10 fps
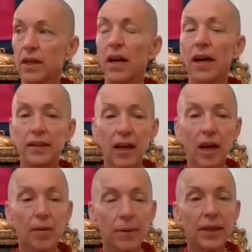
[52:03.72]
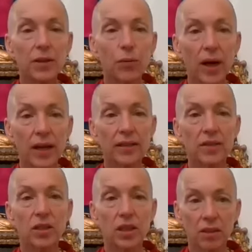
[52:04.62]
And there are many ways
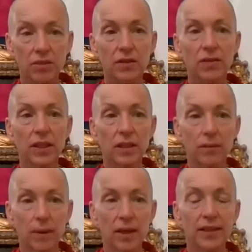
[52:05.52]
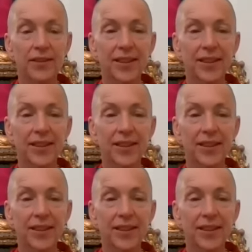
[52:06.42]
to cultivate the mind.